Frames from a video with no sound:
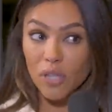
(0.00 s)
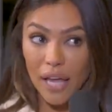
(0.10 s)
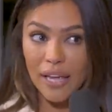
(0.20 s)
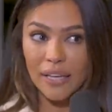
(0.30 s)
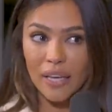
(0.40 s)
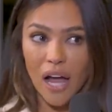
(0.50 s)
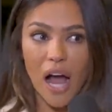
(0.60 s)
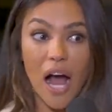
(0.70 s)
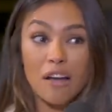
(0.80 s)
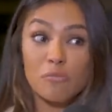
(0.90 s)
like,
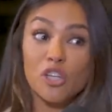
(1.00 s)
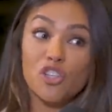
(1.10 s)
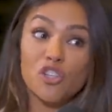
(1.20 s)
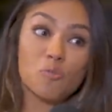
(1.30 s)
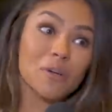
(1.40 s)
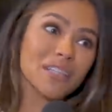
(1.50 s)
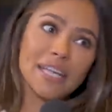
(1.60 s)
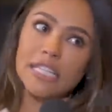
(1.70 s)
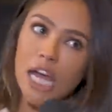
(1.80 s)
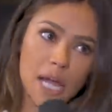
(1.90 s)
I'm going to do, but
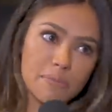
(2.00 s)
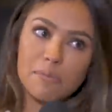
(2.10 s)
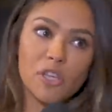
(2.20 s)
like times a